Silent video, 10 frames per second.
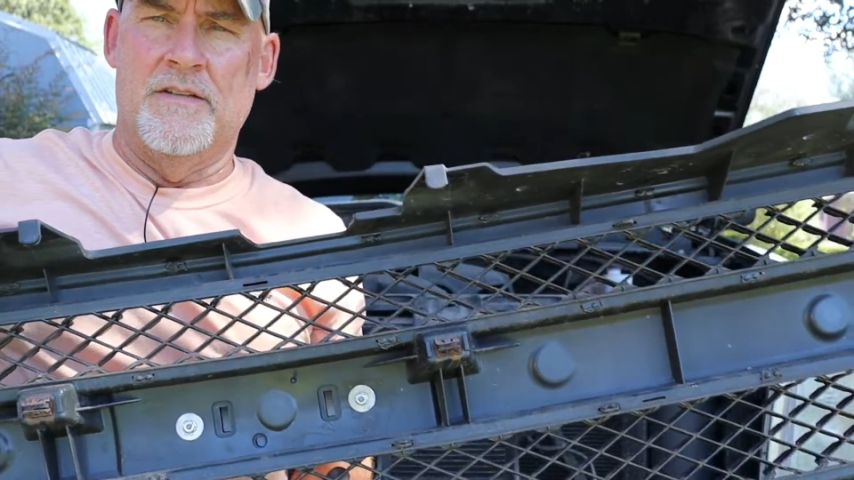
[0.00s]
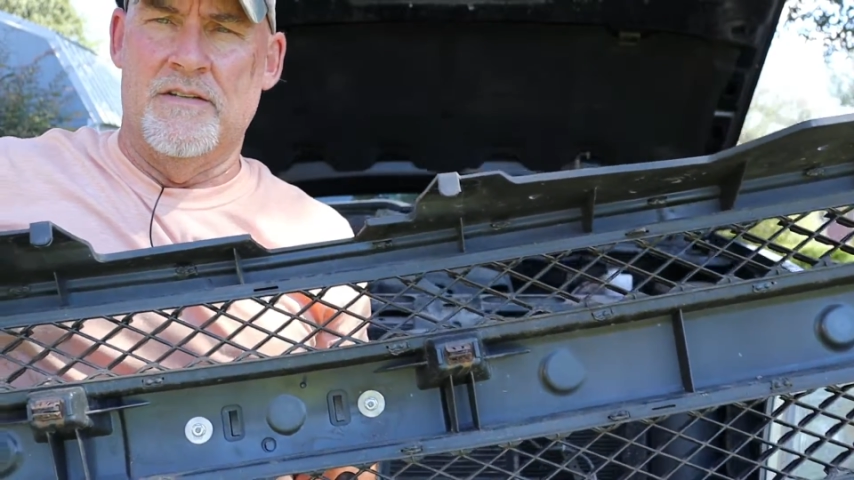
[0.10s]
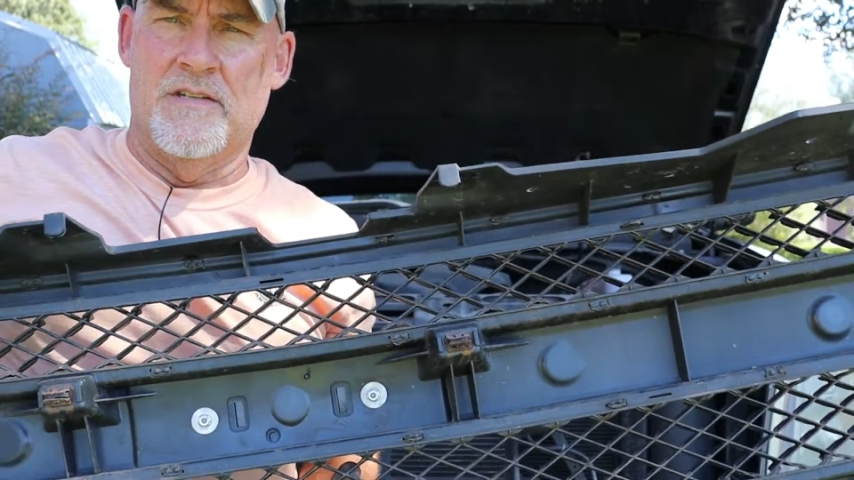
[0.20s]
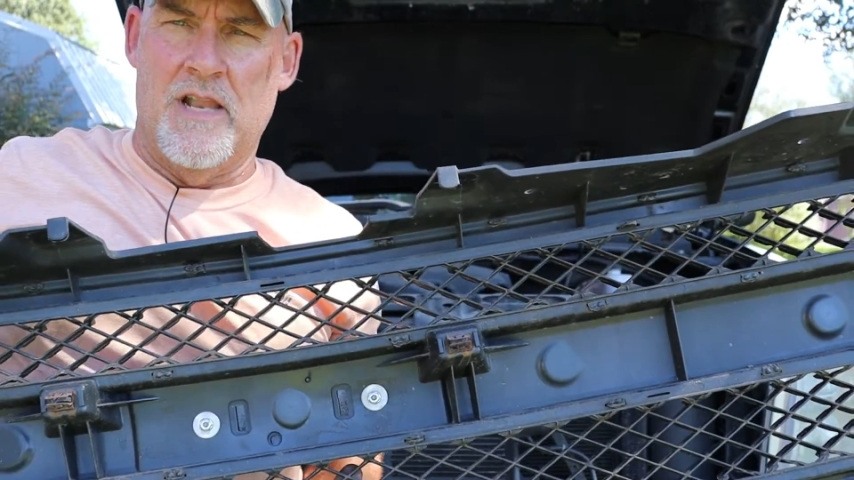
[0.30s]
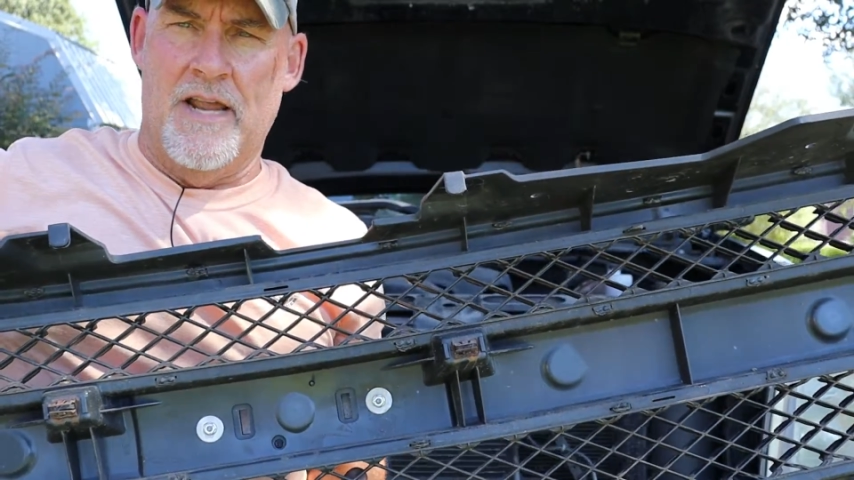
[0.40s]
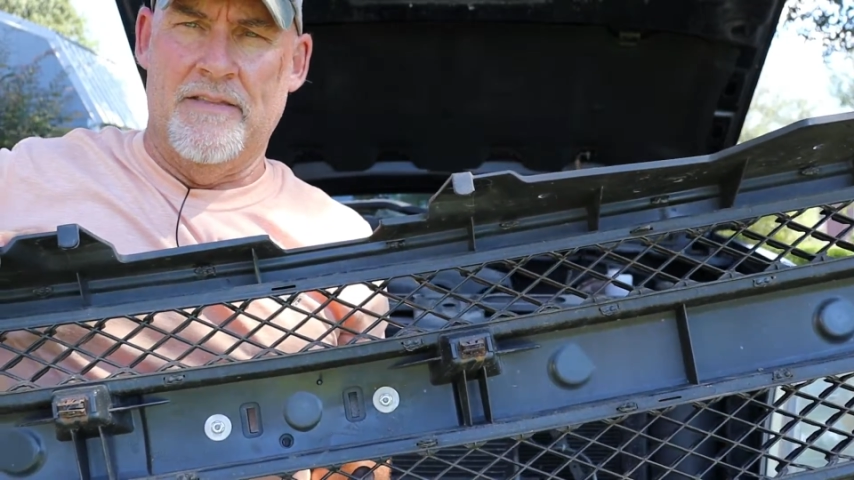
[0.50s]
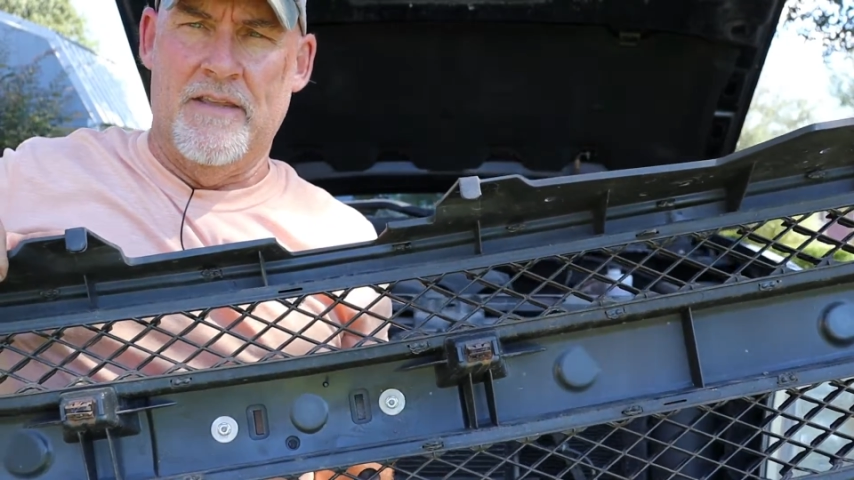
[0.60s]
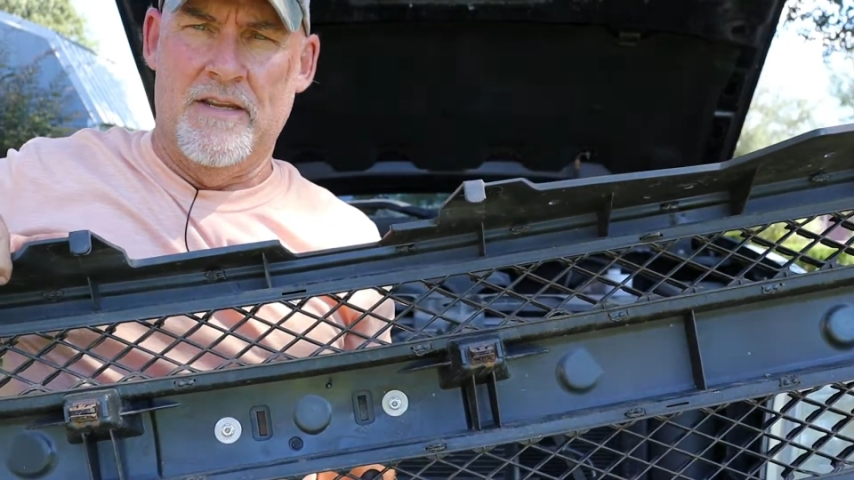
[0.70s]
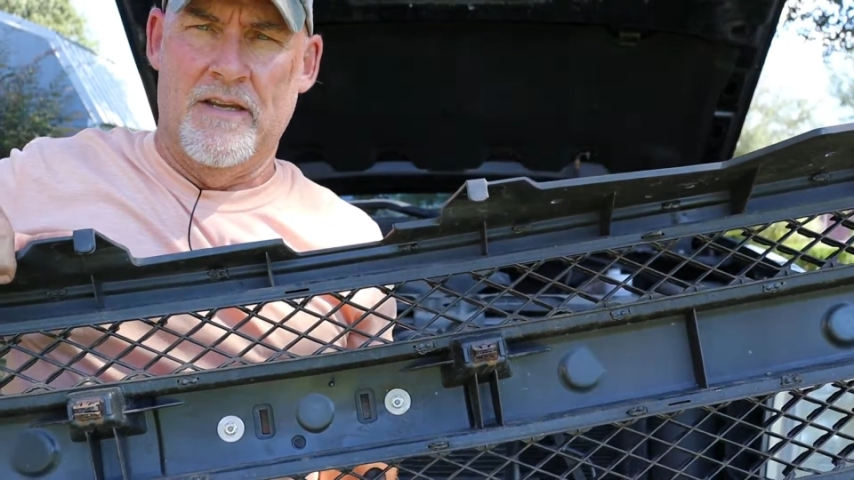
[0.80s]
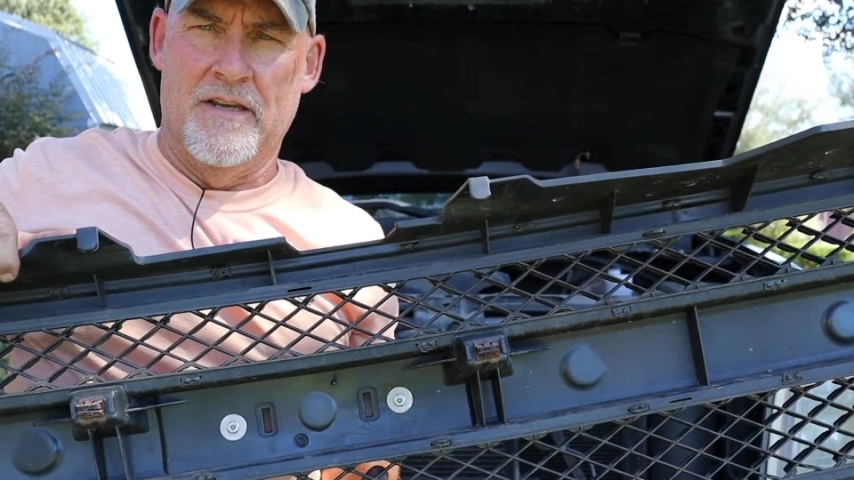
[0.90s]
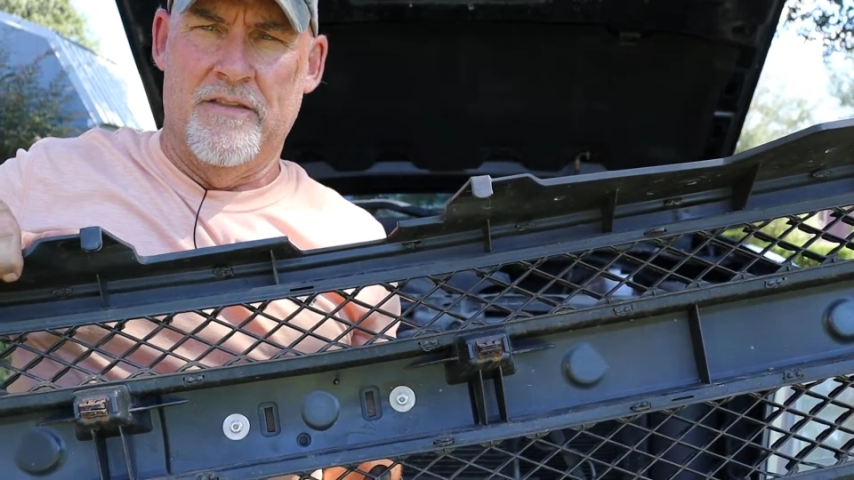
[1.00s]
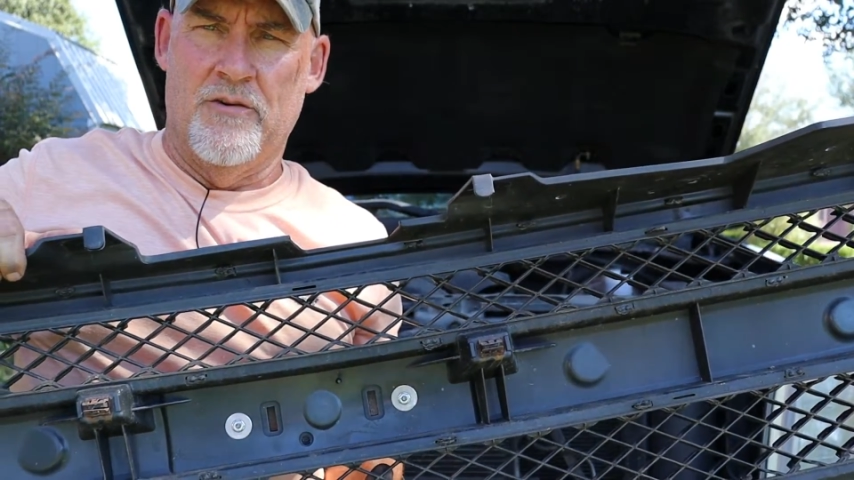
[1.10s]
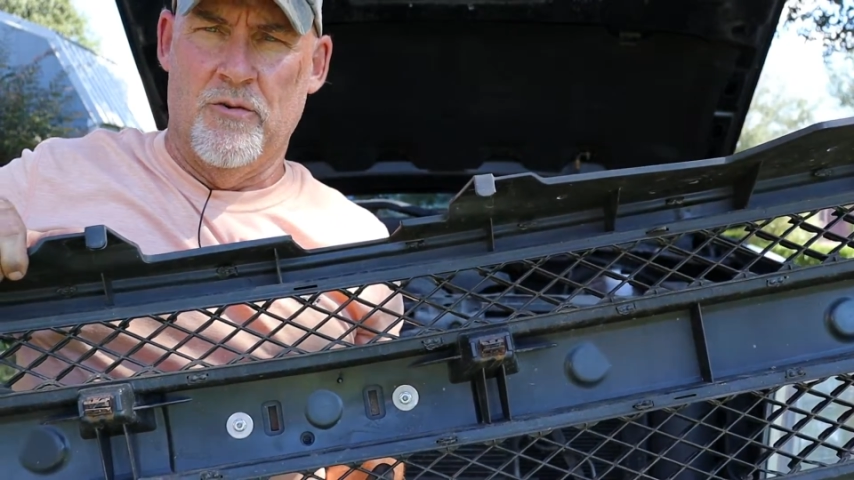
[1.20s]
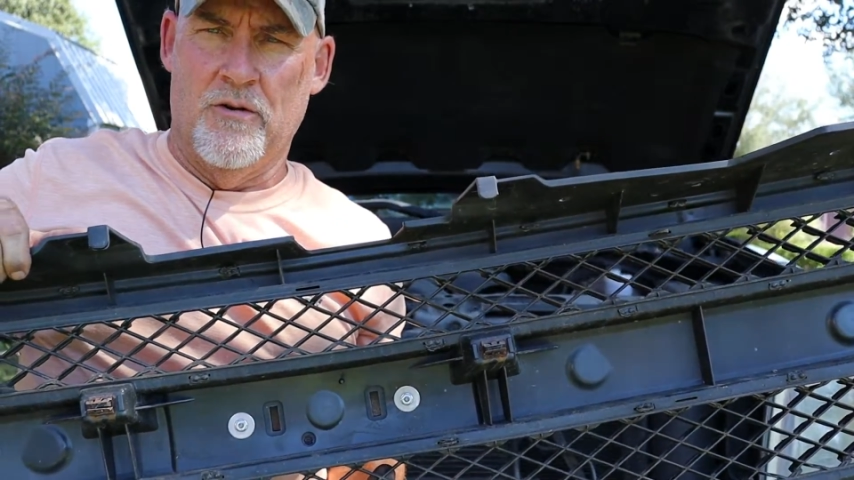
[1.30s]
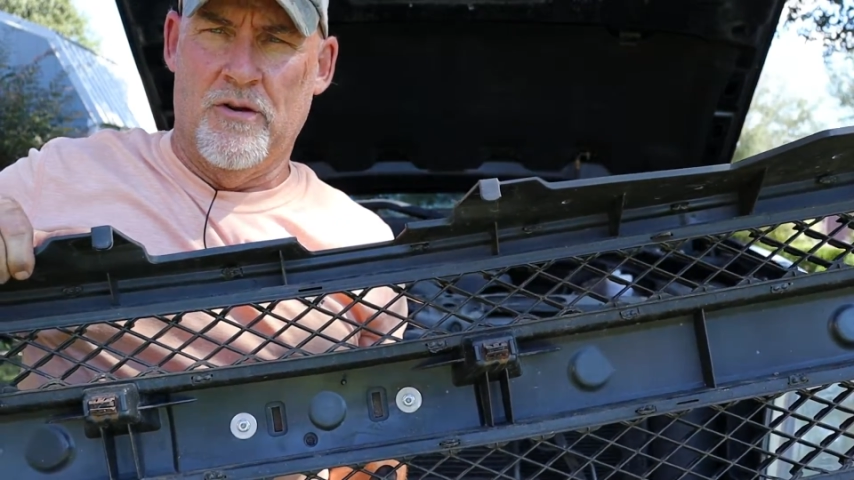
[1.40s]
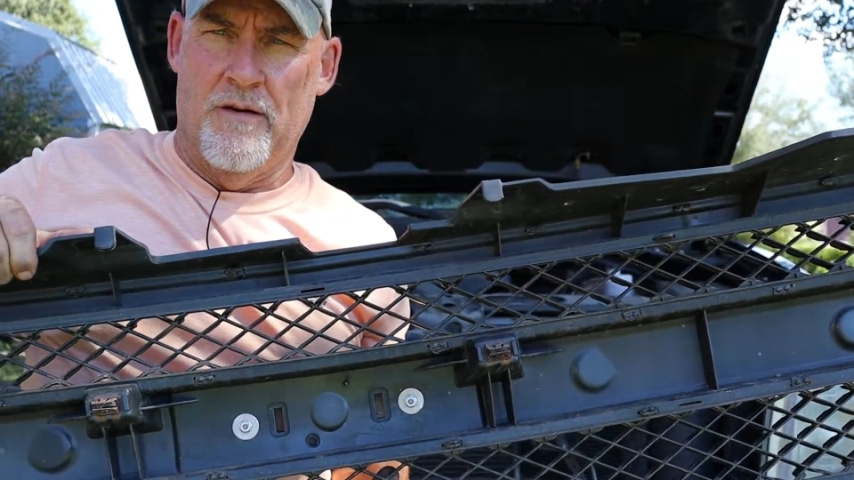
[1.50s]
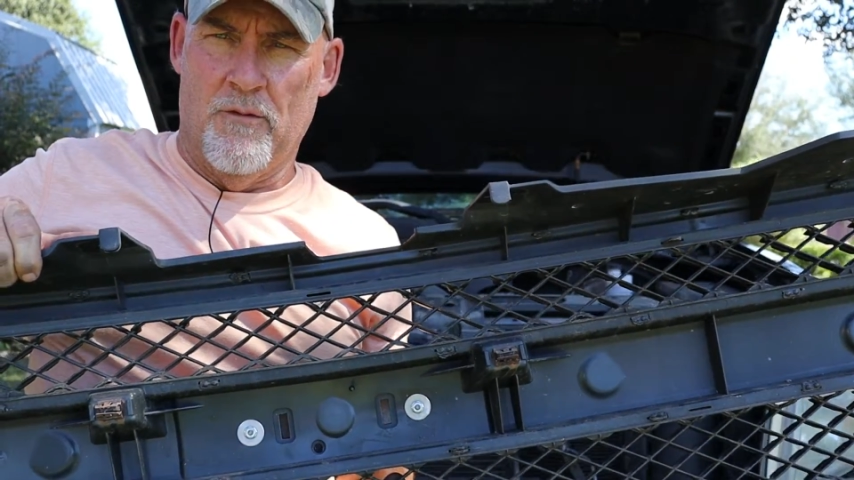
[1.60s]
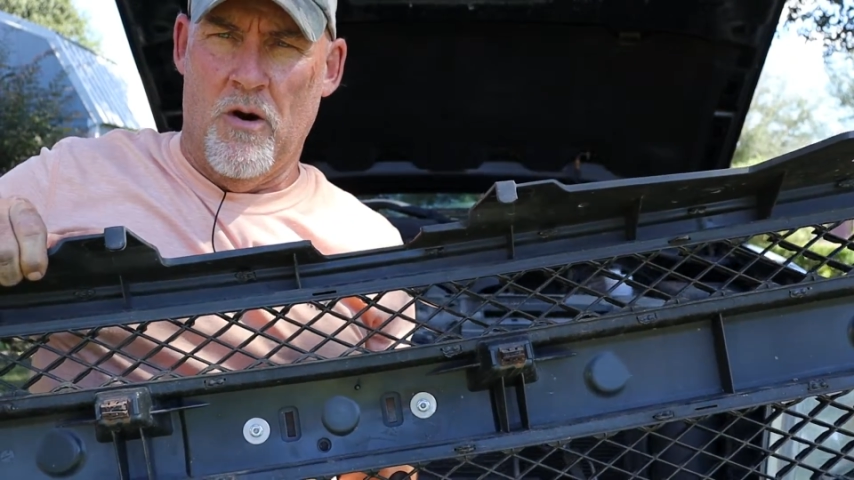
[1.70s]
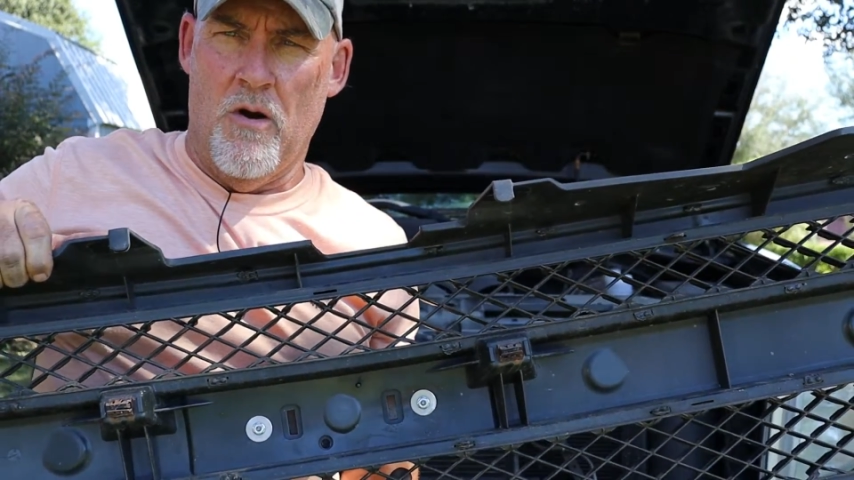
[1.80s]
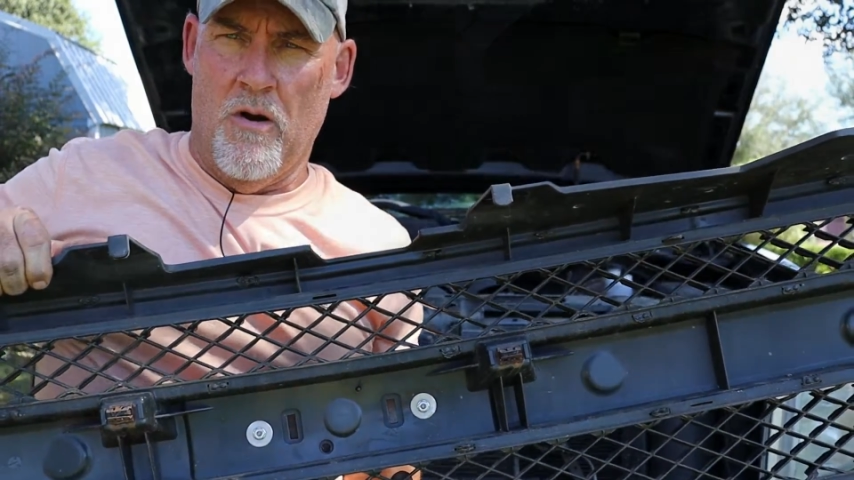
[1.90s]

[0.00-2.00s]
to slide the, uh, the grill cover